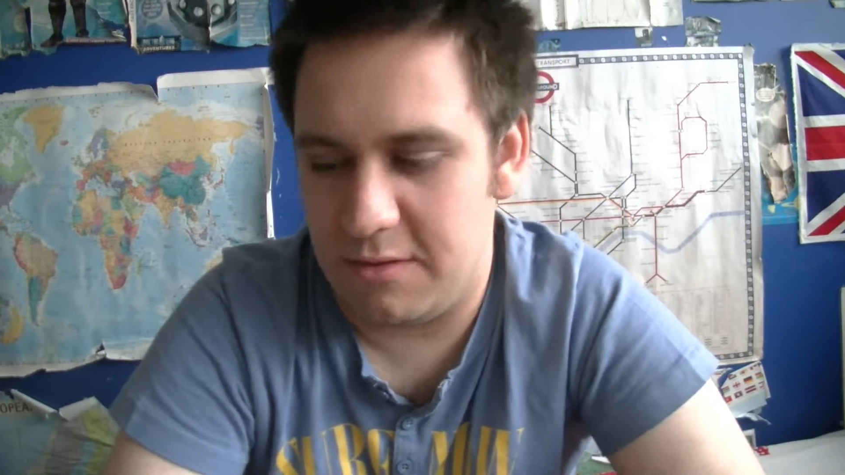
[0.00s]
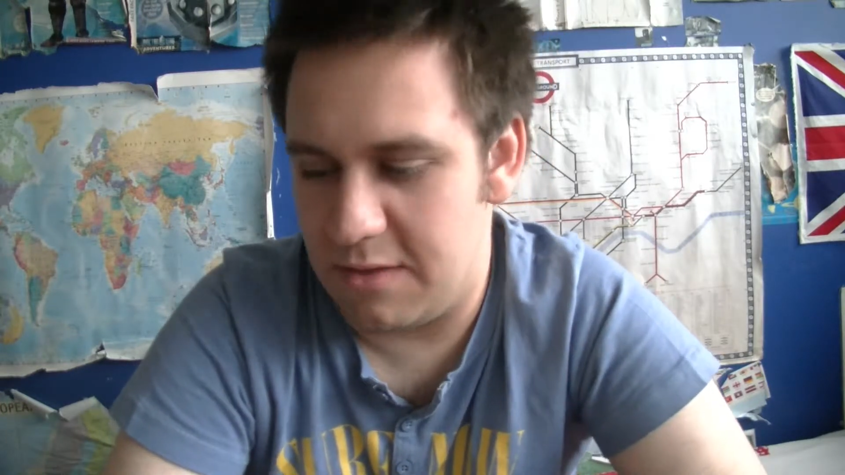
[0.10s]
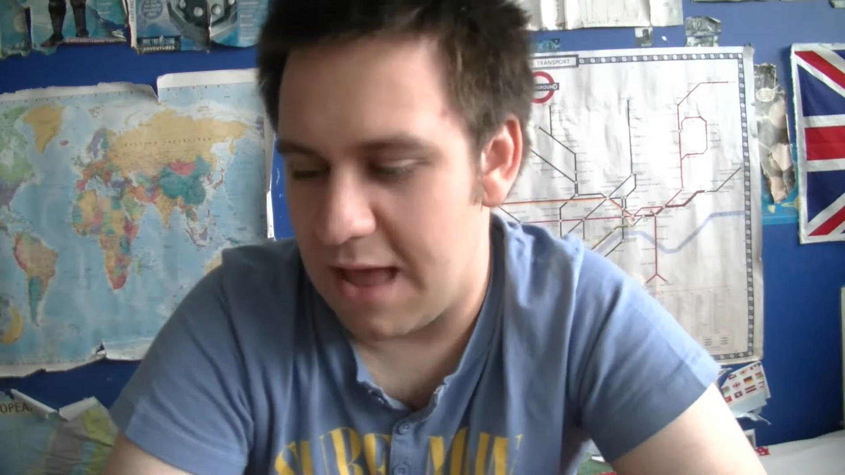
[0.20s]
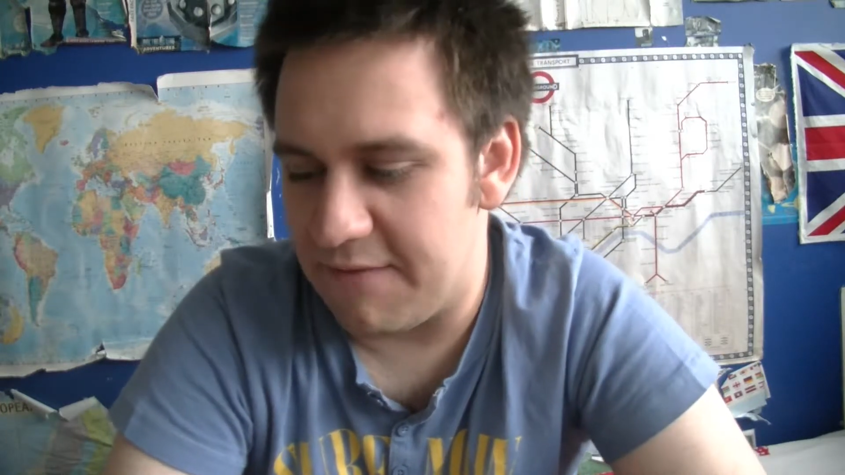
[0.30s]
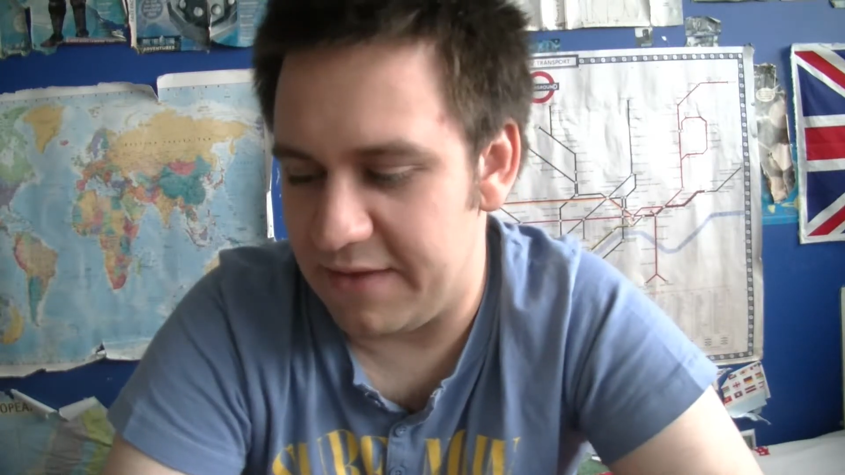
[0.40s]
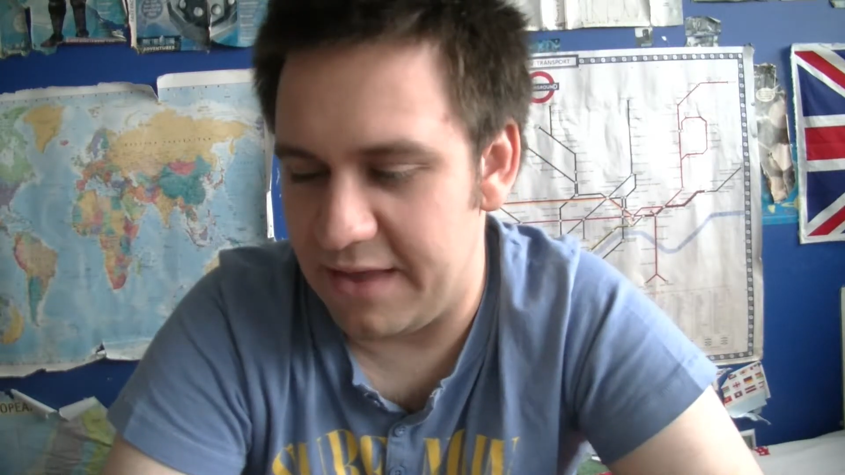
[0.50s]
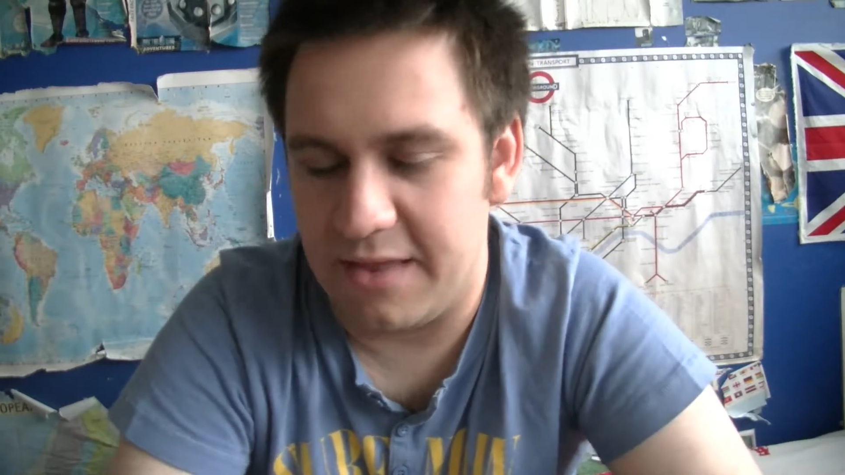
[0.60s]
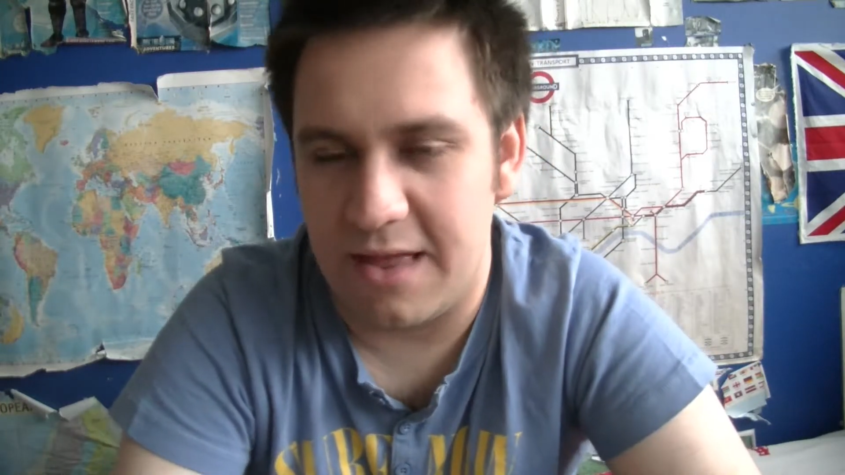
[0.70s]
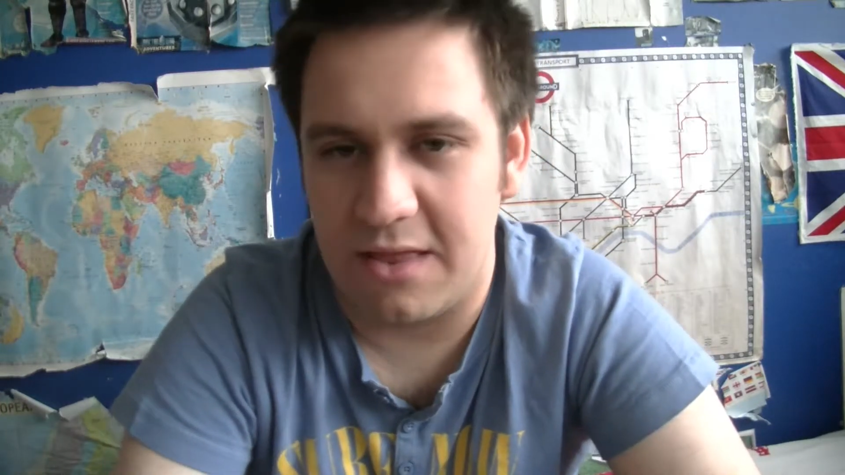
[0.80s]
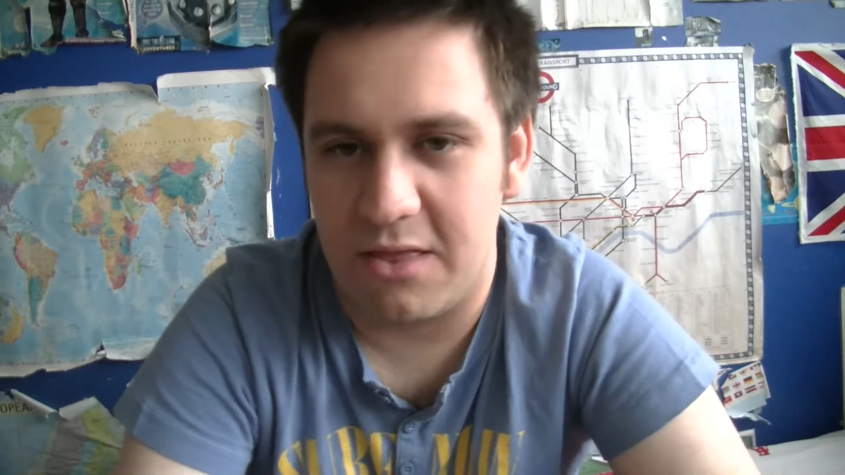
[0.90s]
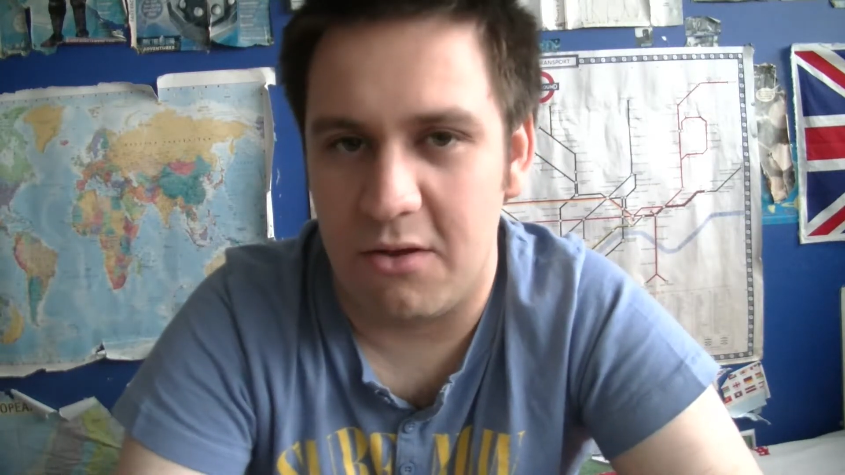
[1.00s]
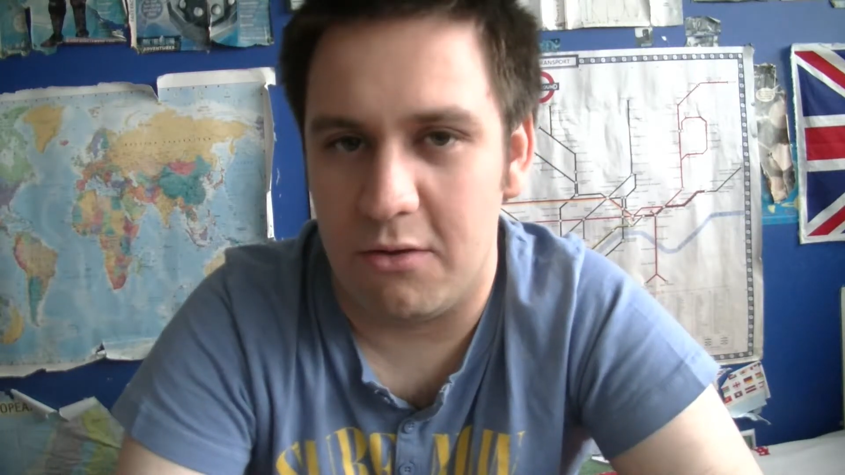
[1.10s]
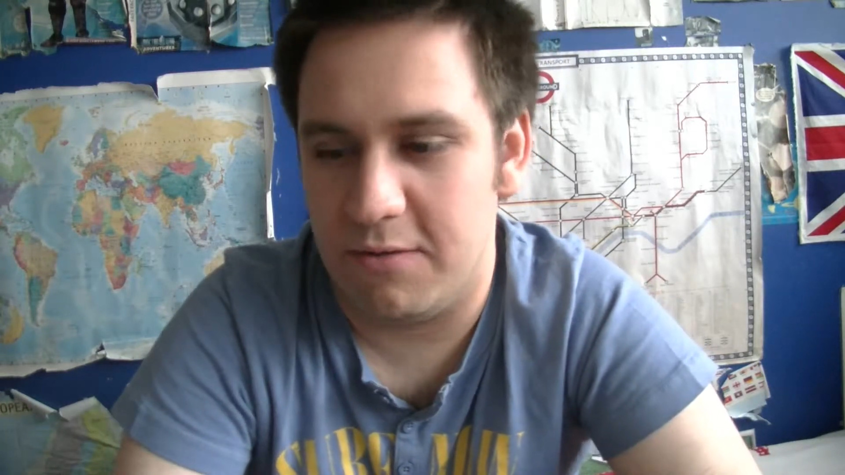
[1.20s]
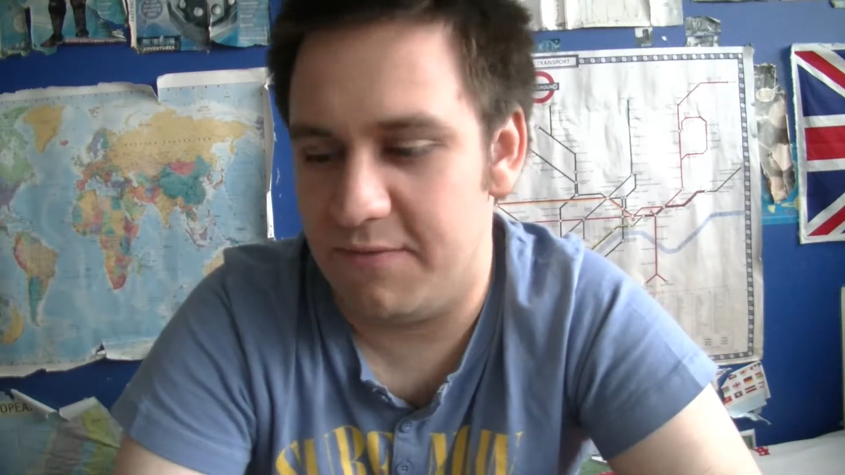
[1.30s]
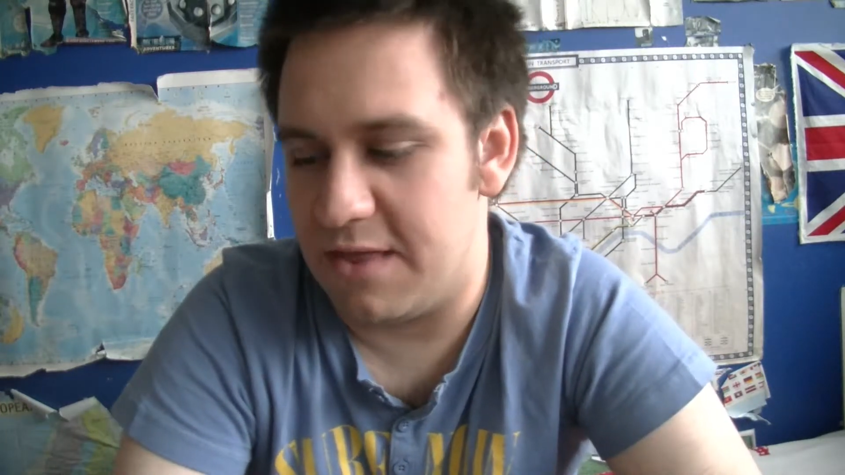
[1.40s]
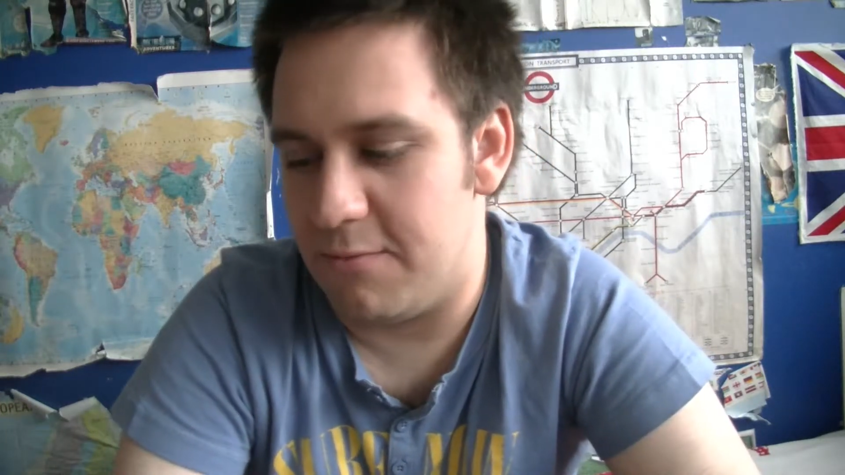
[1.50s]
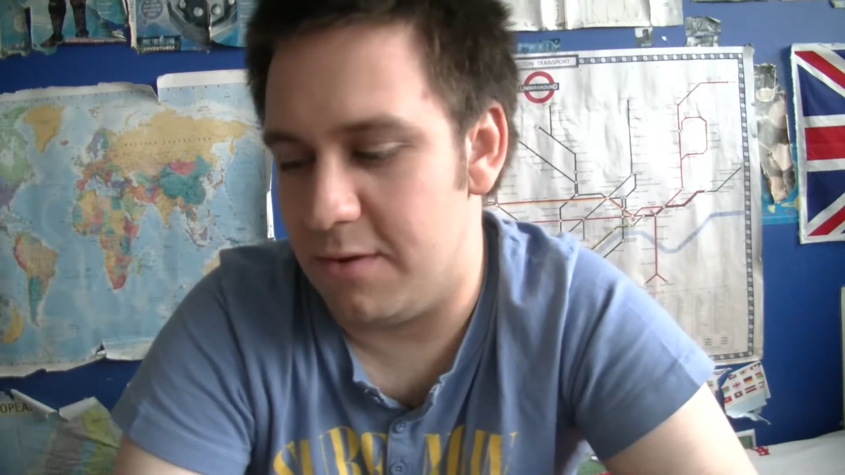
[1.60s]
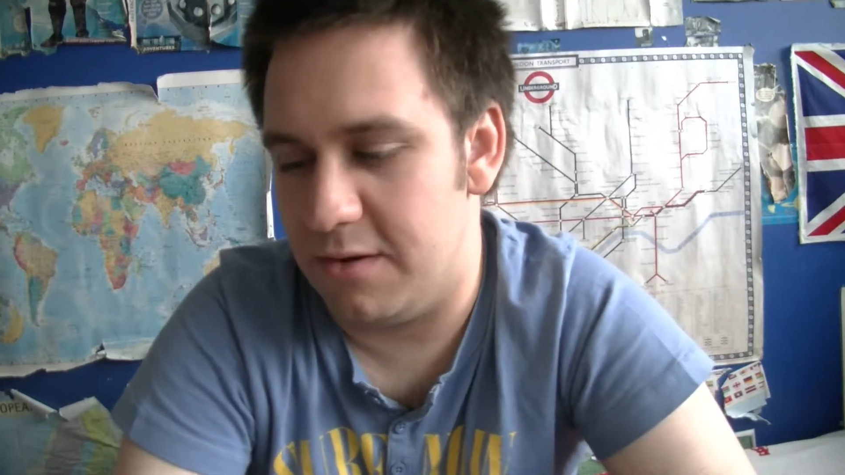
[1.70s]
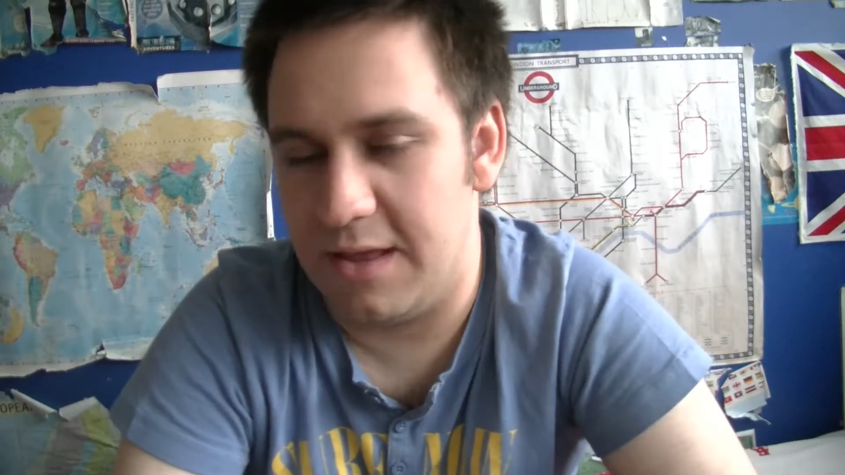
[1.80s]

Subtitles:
having it at the start of this one.